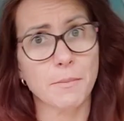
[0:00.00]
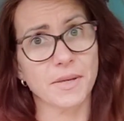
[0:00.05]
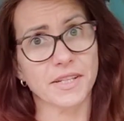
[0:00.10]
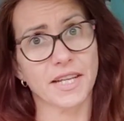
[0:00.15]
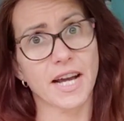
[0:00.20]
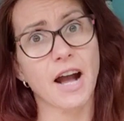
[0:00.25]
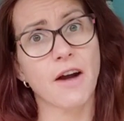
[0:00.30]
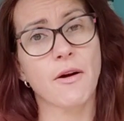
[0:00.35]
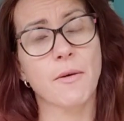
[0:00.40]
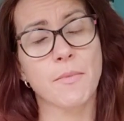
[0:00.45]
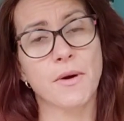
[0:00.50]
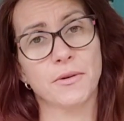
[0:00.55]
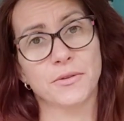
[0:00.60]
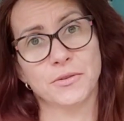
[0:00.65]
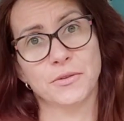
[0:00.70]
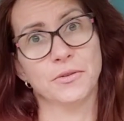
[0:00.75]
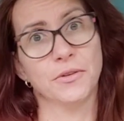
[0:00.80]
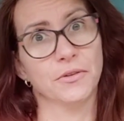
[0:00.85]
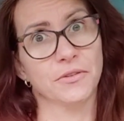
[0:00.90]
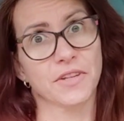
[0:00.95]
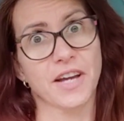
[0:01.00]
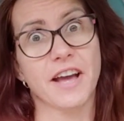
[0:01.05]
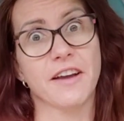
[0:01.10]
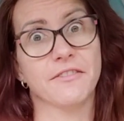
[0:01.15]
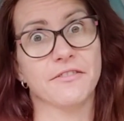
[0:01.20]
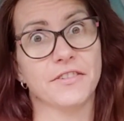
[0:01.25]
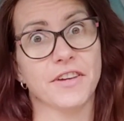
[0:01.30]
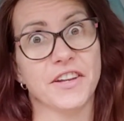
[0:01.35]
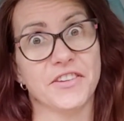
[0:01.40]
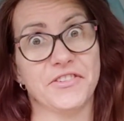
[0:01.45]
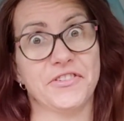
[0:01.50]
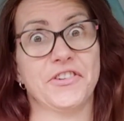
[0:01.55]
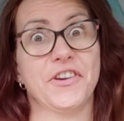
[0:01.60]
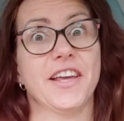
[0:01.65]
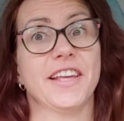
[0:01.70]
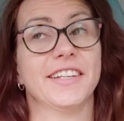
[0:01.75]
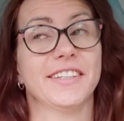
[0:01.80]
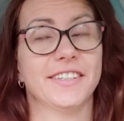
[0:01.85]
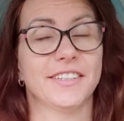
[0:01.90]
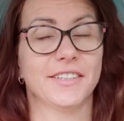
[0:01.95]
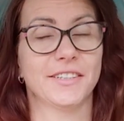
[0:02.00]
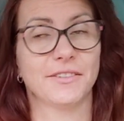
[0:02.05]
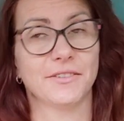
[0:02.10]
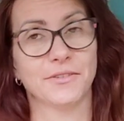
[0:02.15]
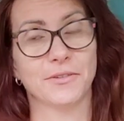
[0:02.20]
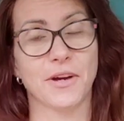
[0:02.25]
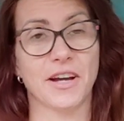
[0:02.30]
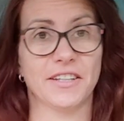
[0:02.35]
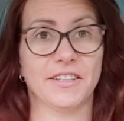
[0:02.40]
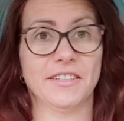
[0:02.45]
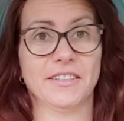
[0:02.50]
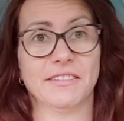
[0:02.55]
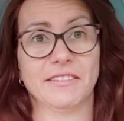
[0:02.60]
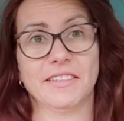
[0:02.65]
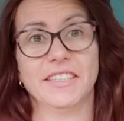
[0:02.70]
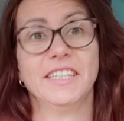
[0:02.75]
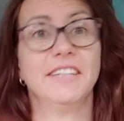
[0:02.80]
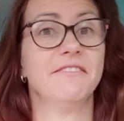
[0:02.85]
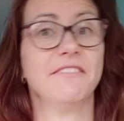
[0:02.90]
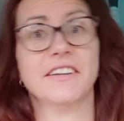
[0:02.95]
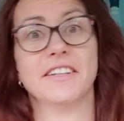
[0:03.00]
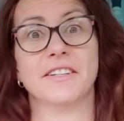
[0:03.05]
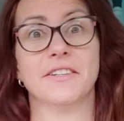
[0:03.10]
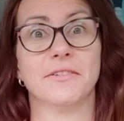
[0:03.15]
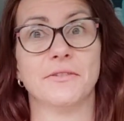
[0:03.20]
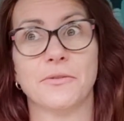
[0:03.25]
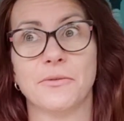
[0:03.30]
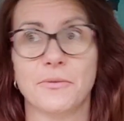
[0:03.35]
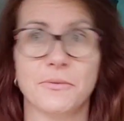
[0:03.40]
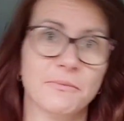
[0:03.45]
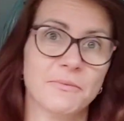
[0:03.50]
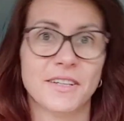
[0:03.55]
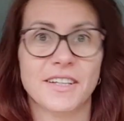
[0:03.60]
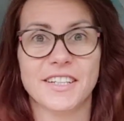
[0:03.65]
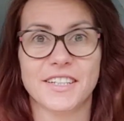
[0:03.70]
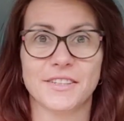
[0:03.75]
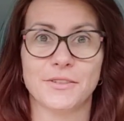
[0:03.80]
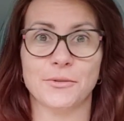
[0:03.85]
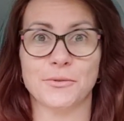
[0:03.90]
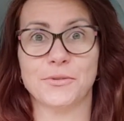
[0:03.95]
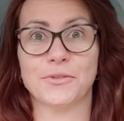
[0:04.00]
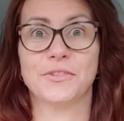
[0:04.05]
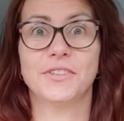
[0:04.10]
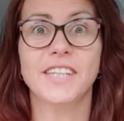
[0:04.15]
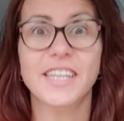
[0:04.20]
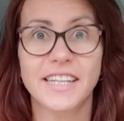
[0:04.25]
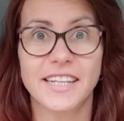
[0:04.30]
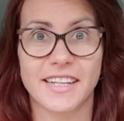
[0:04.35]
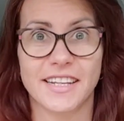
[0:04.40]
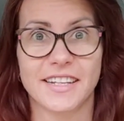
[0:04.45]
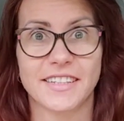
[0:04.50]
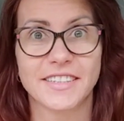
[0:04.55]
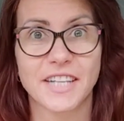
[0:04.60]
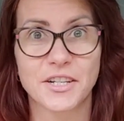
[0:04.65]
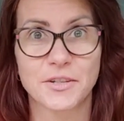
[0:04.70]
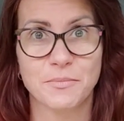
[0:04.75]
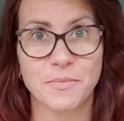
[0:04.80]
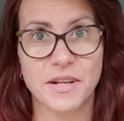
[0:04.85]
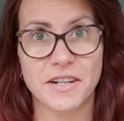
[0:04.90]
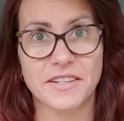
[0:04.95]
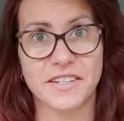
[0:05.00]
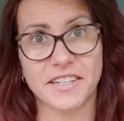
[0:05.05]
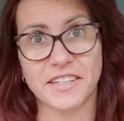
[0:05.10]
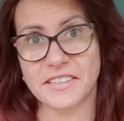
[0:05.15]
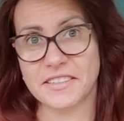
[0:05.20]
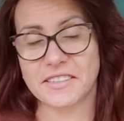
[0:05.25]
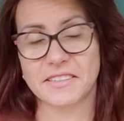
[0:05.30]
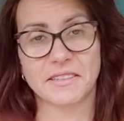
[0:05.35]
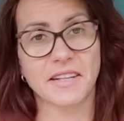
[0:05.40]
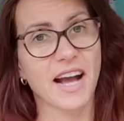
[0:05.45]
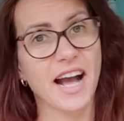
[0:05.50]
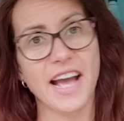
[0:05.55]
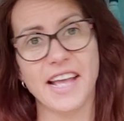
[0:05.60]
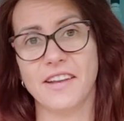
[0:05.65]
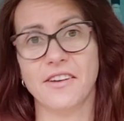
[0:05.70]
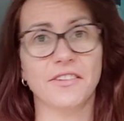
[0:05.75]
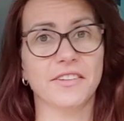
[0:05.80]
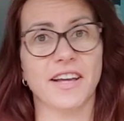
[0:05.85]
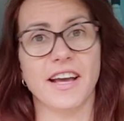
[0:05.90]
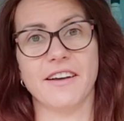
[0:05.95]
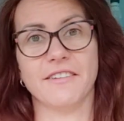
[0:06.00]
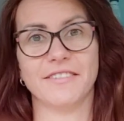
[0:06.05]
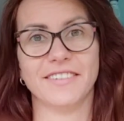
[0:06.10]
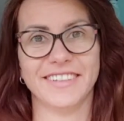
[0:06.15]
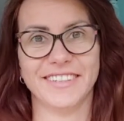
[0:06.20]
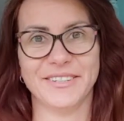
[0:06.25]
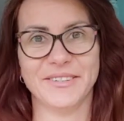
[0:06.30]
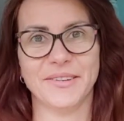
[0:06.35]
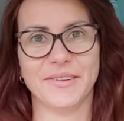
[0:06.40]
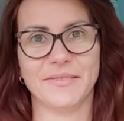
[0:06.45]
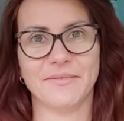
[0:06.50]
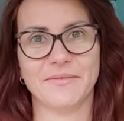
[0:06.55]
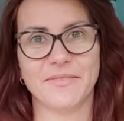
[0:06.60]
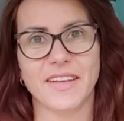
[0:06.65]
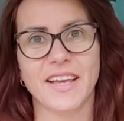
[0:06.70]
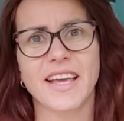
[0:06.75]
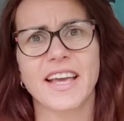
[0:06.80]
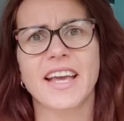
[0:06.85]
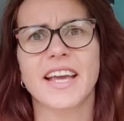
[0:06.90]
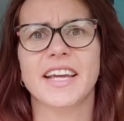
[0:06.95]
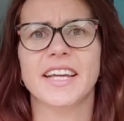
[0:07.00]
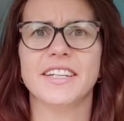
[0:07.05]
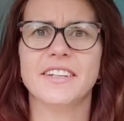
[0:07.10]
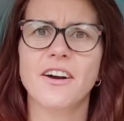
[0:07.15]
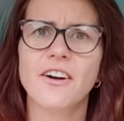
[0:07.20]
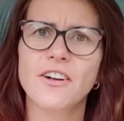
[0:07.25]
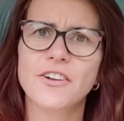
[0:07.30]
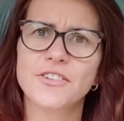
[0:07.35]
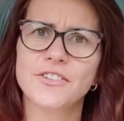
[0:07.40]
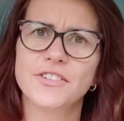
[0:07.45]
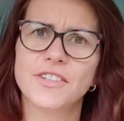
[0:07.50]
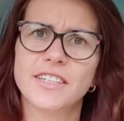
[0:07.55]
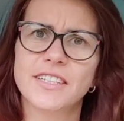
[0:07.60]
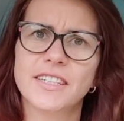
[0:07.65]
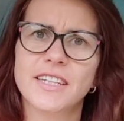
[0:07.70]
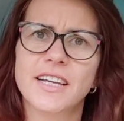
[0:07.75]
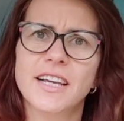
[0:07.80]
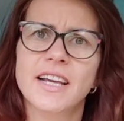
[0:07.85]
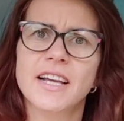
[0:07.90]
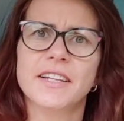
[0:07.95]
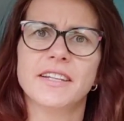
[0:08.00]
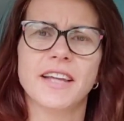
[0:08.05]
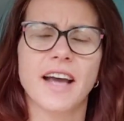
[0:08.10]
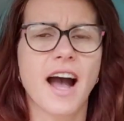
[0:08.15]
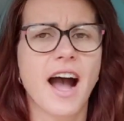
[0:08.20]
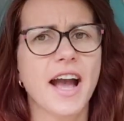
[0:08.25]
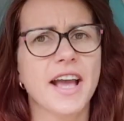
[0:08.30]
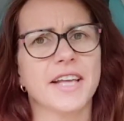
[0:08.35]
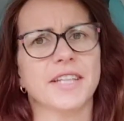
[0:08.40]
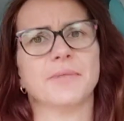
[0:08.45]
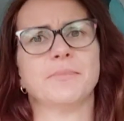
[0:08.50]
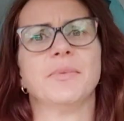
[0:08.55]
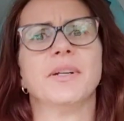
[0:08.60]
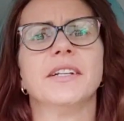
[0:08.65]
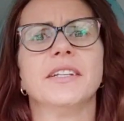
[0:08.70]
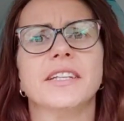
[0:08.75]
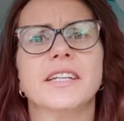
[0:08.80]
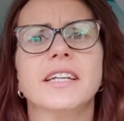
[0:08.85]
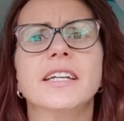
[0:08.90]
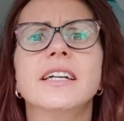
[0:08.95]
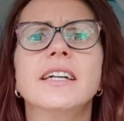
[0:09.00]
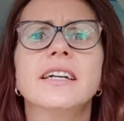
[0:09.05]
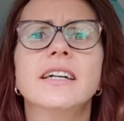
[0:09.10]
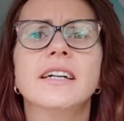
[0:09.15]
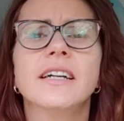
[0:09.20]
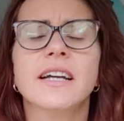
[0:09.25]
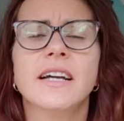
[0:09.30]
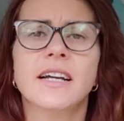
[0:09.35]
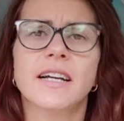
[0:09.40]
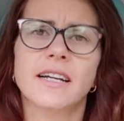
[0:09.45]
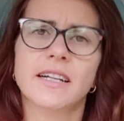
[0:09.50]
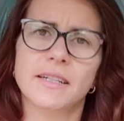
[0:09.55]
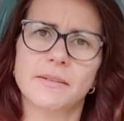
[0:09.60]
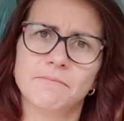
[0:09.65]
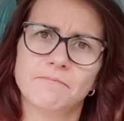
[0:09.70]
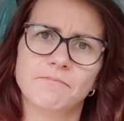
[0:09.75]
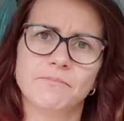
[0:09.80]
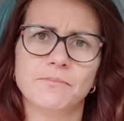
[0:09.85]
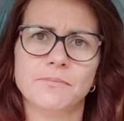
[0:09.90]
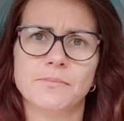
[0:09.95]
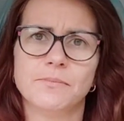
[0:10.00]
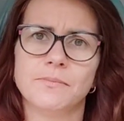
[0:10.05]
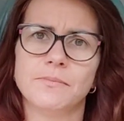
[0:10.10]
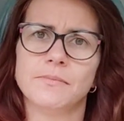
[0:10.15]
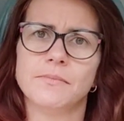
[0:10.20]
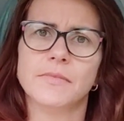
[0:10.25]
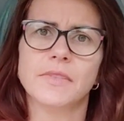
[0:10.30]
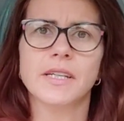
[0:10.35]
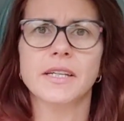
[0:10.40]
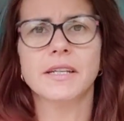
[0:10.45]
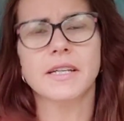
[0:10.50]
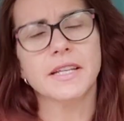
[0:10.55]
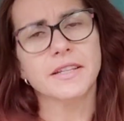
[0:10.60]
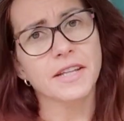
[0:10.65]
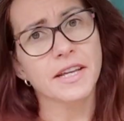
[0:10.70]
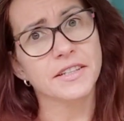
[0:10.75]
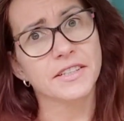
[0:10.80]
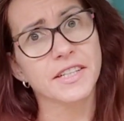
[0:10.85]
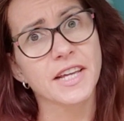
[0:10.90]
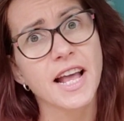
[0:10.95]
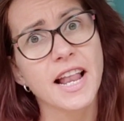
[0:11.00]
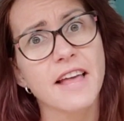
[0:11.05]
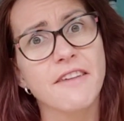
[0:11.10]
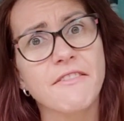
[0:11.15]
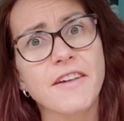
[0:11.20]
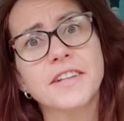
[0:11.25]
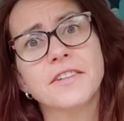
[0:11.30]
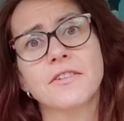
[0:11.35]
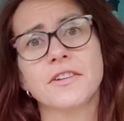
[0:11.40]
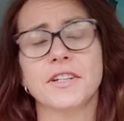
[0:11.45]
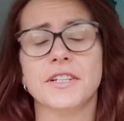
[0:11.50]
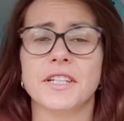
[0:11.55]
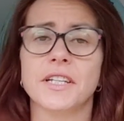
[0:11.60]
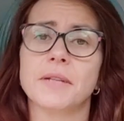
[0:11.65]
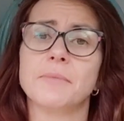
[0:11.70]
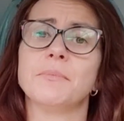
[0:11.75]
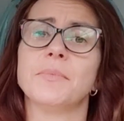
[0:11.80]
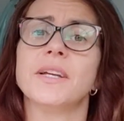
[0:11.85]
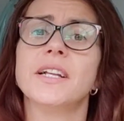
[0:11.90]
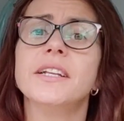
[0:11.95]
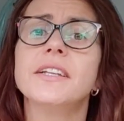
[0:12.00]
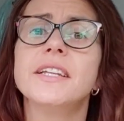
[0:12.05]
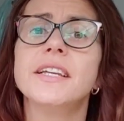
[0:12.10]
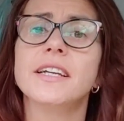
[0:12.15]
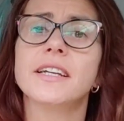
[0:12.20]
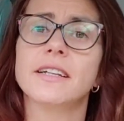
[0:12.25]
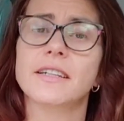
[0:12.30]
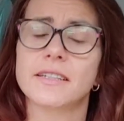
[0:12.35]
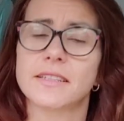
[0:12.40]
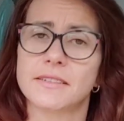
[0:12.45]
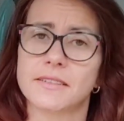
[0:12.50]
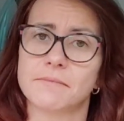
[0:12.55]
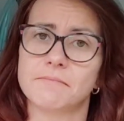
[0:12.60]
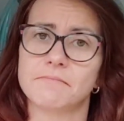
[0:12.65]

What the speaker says: But how about you don't have a chance to even to see such buildings? I don't have. In Olsztyn, the highest building, the elevator in the building